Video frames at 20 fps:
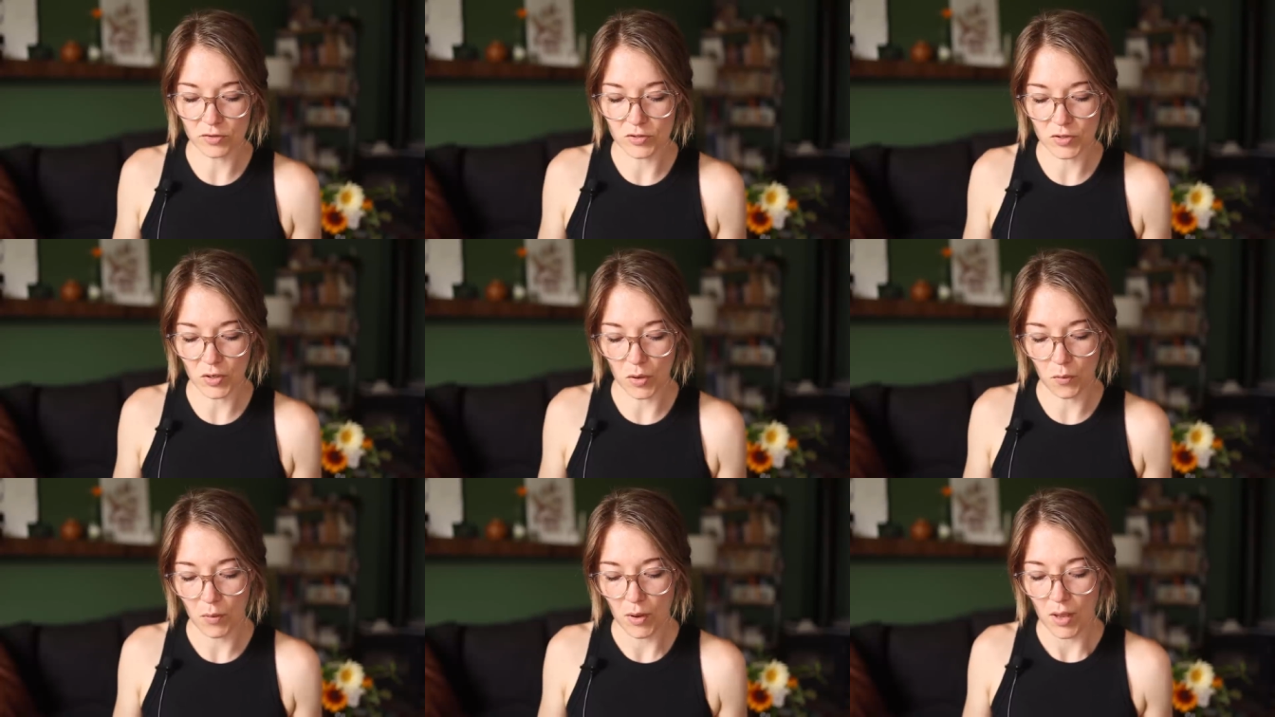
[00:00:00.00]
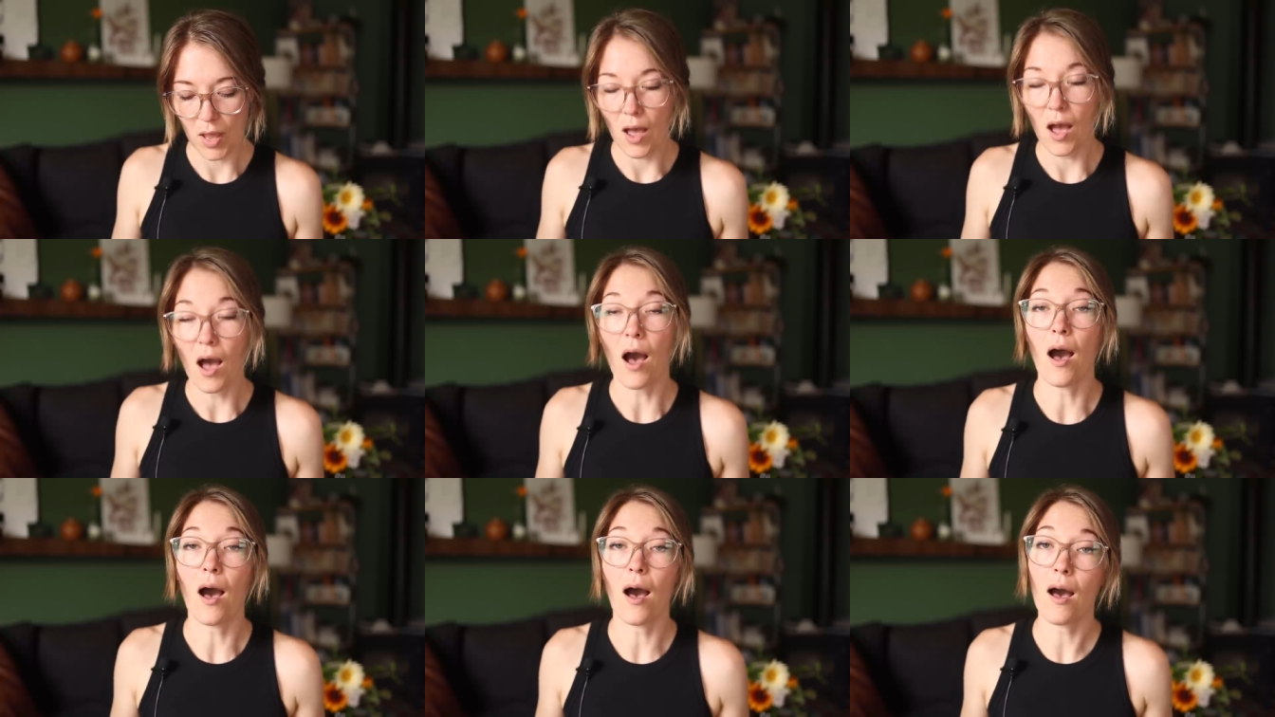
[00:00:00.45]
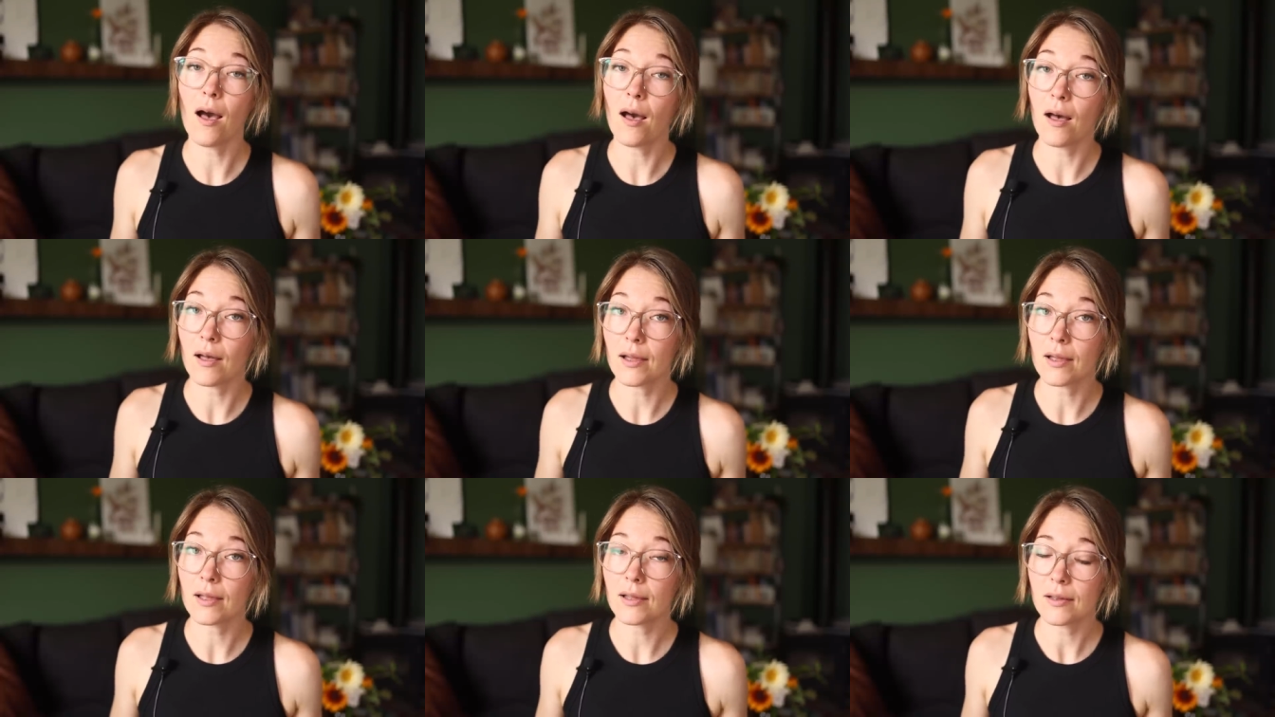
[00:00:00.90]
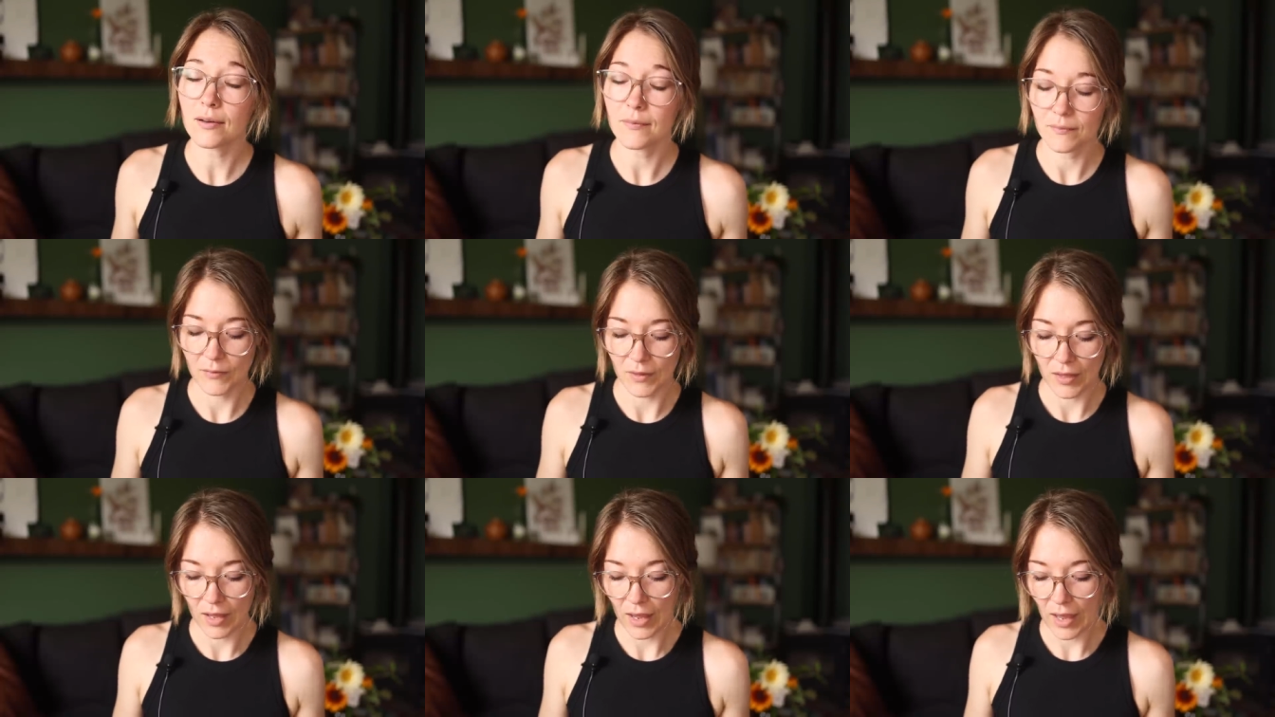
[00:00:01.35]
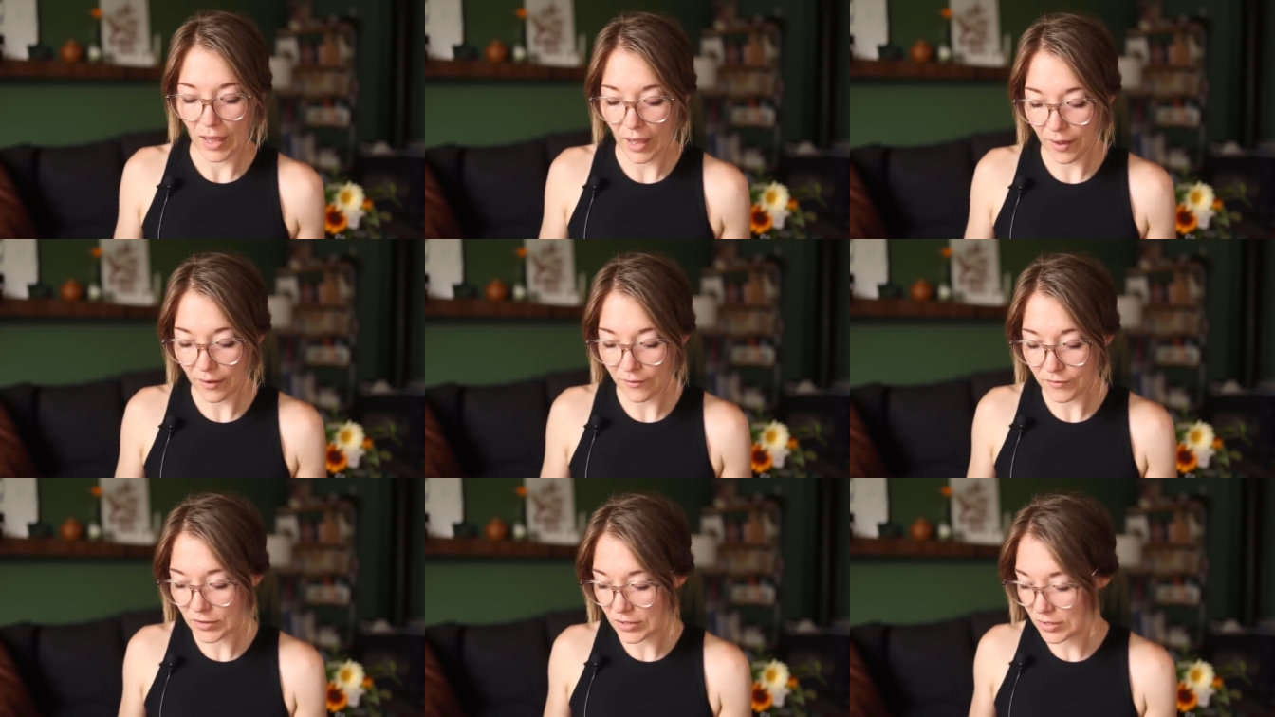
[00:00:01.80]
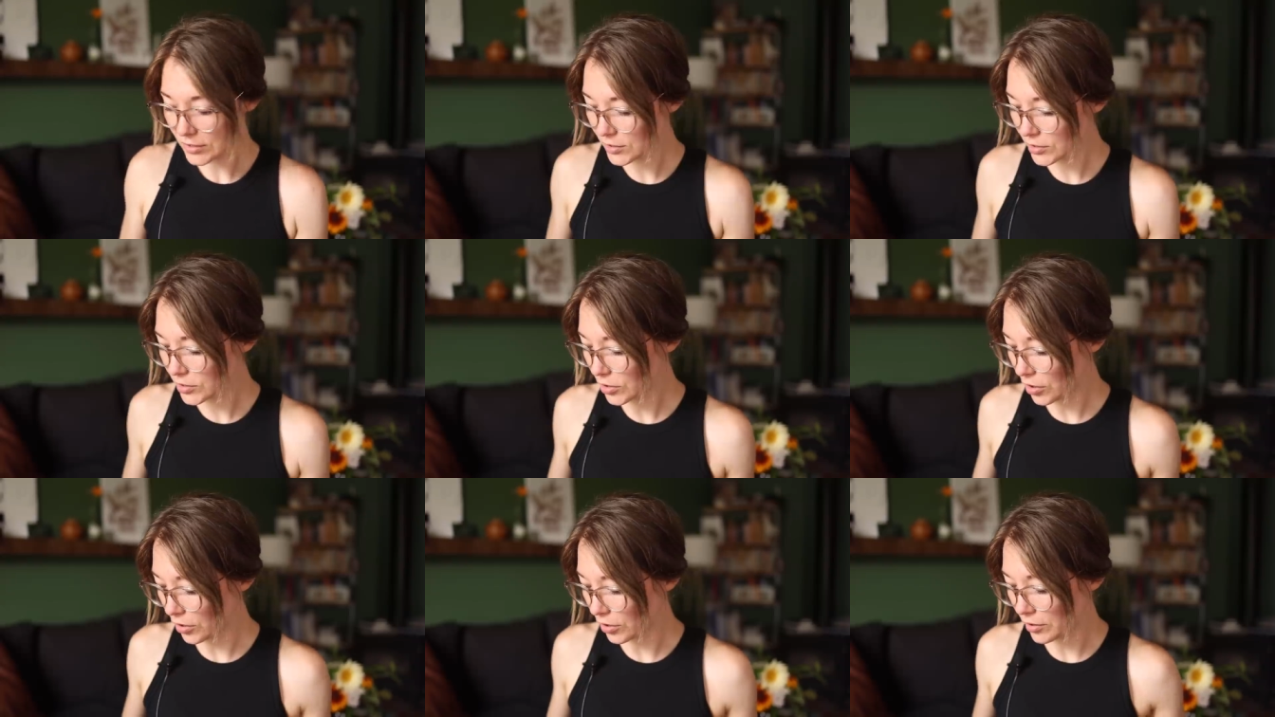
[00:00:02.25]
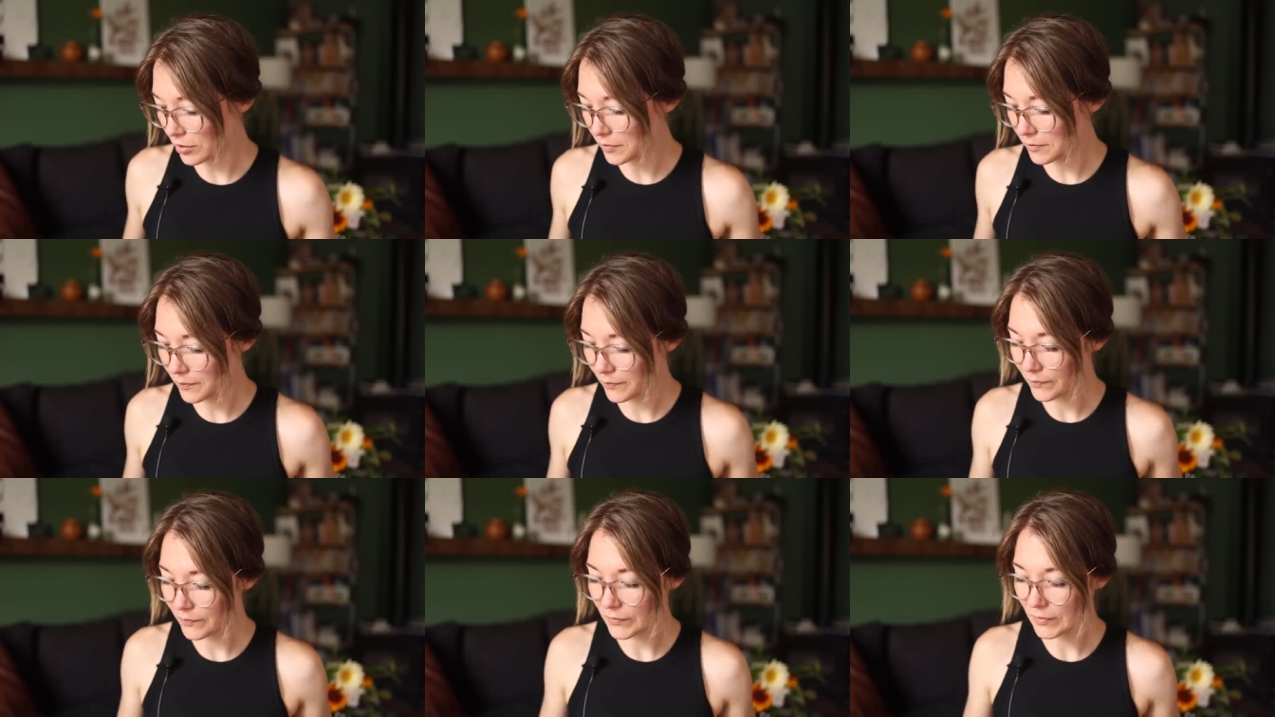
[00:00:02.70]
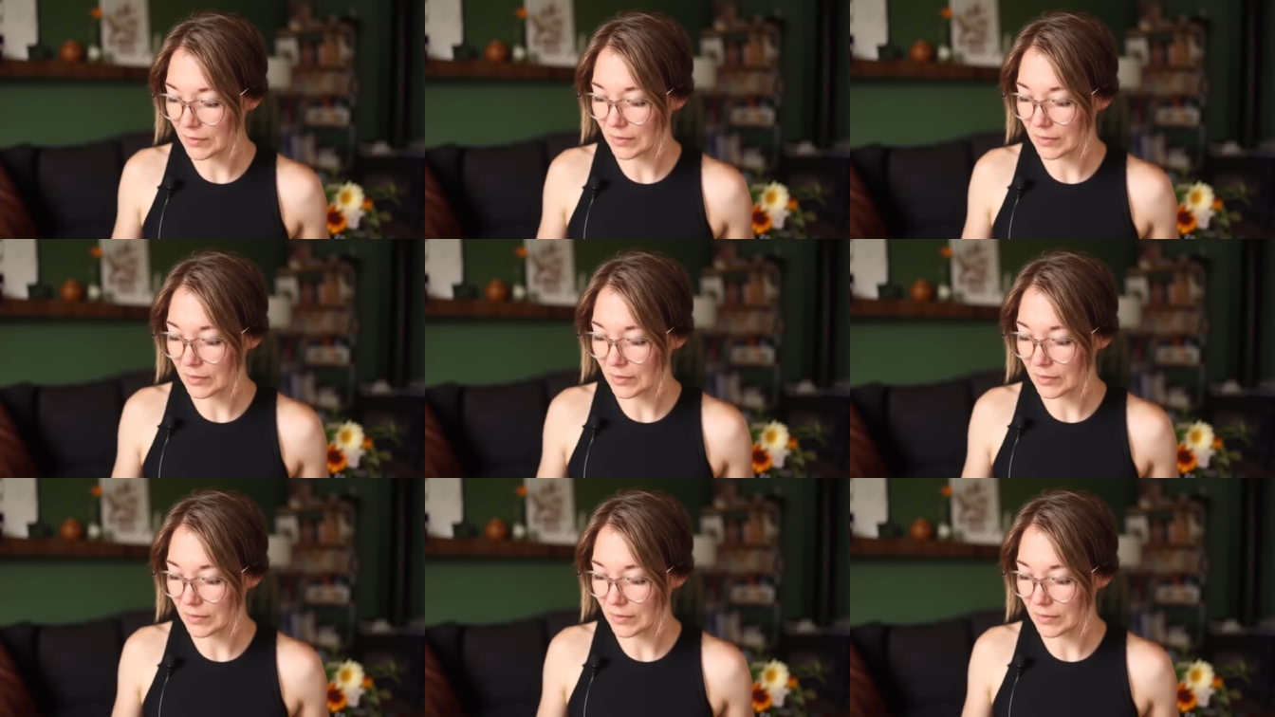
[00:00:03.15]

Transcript: So I have this yarn,